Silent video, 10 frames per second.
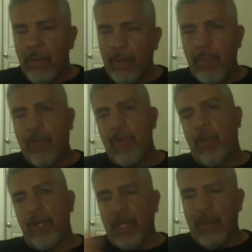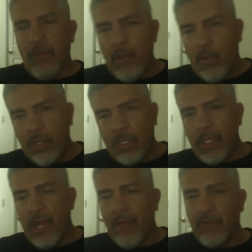People that want to come in and work in
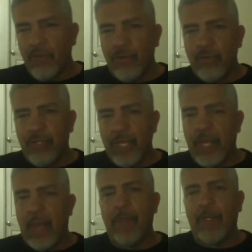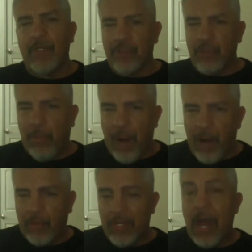the afternoons, they can't because there's no power.